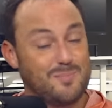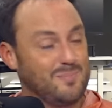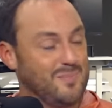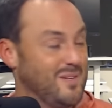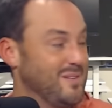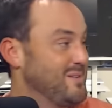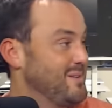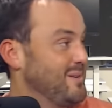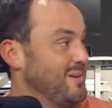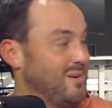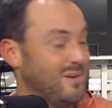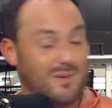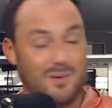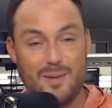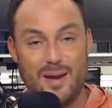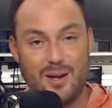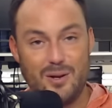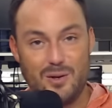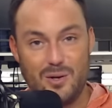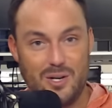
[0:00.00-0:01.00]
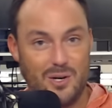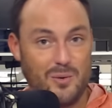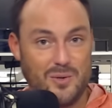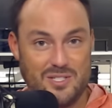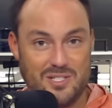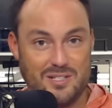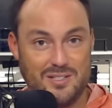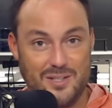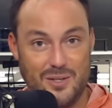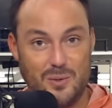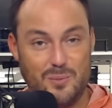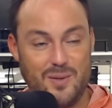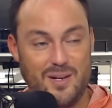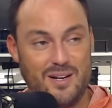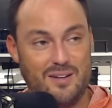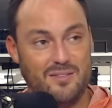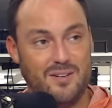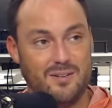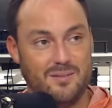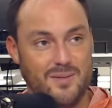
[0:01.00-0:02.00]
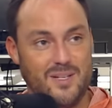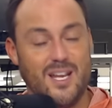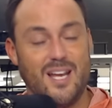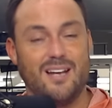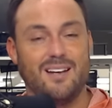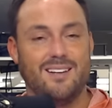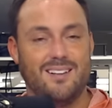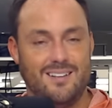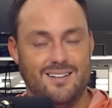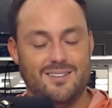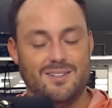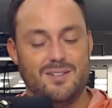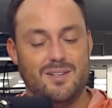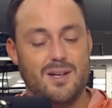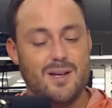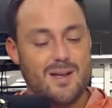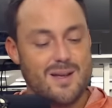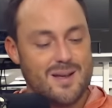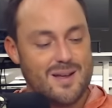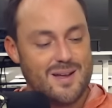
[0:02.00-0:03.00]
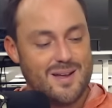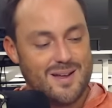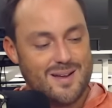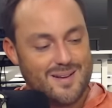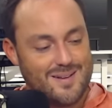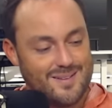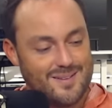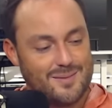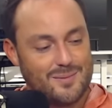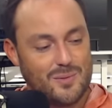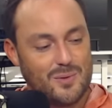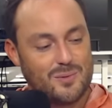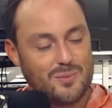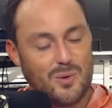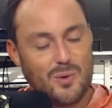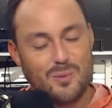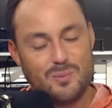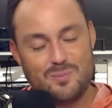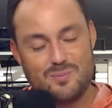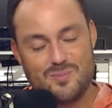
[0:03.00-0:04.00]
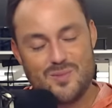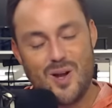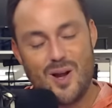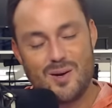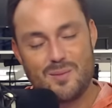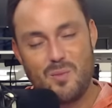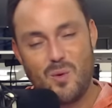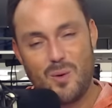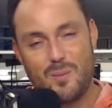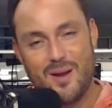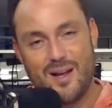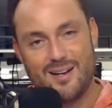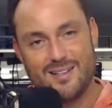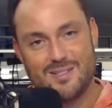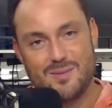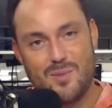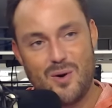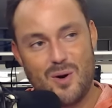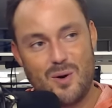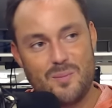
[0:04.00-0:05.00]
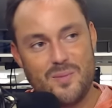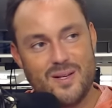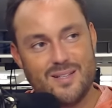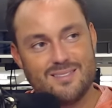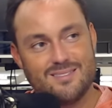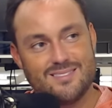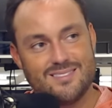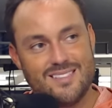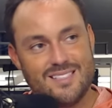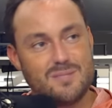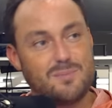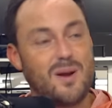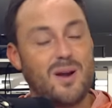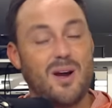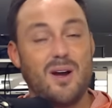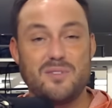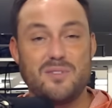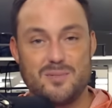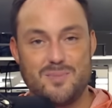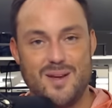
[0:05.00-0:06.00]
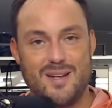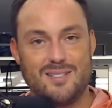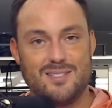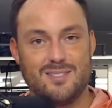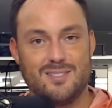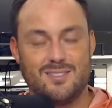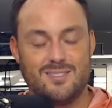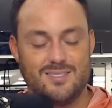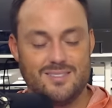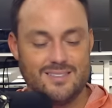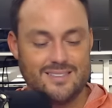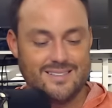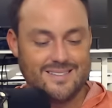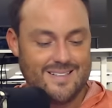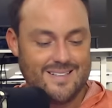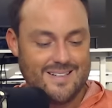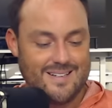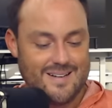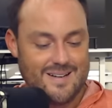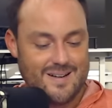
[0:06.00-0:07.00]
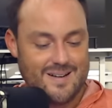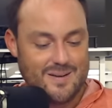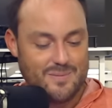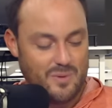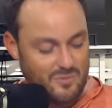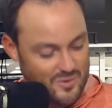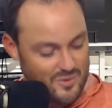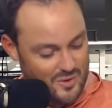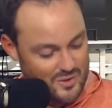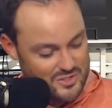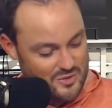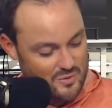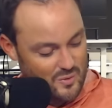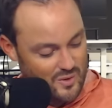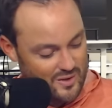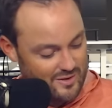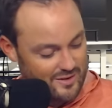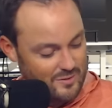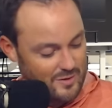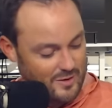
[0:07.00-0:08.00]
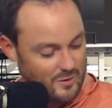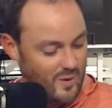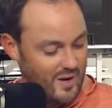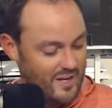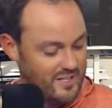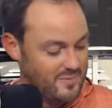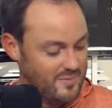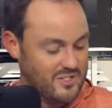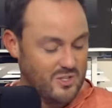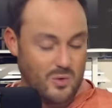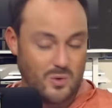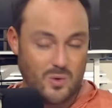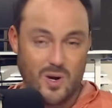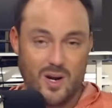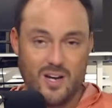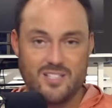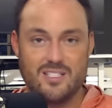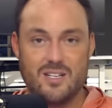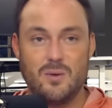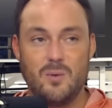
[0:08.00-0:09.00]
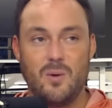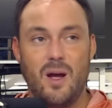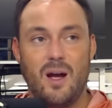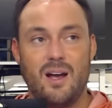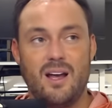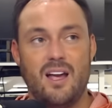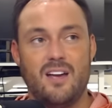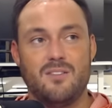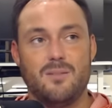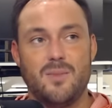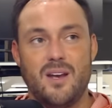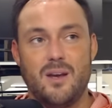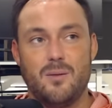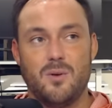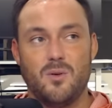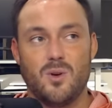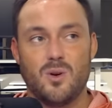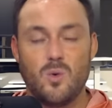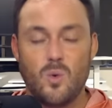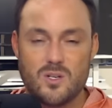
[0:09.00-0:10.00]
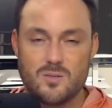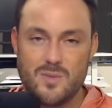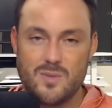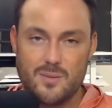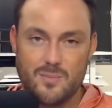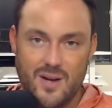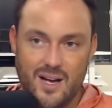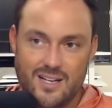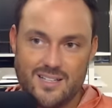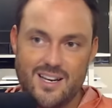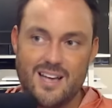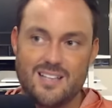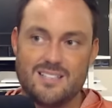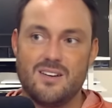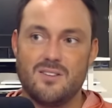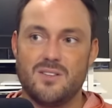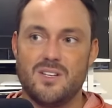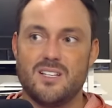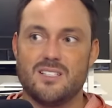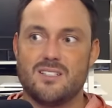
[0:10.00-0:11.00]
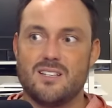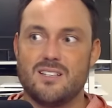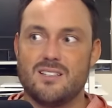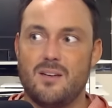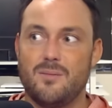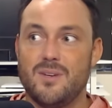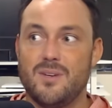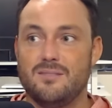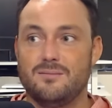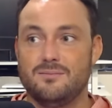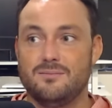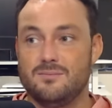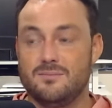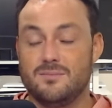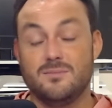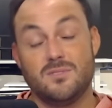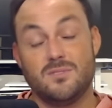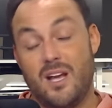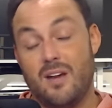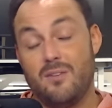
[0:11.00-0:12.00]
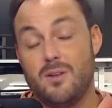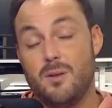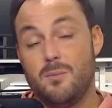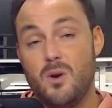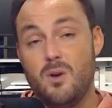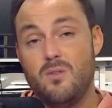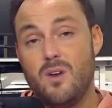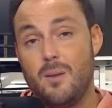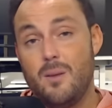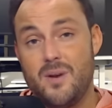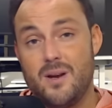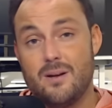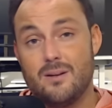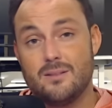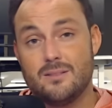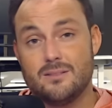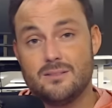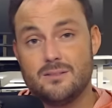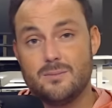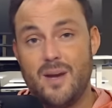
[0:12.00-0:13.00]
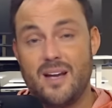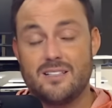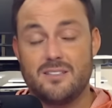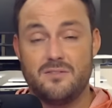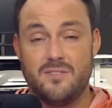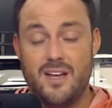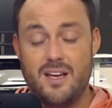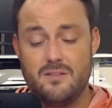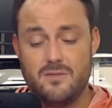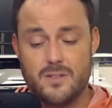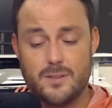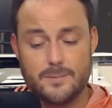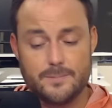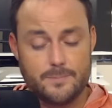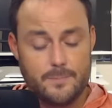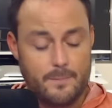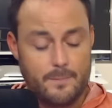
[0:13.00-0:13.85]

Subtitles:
You can only see a little bit of it. Again, we'll talk more about it tomorrow, but this is my office space. But for those of you wondering like why it's been so crazy, why I haven't been able to record as many podcasts and everything, is because I've been having to move up here, back to Fayetteville.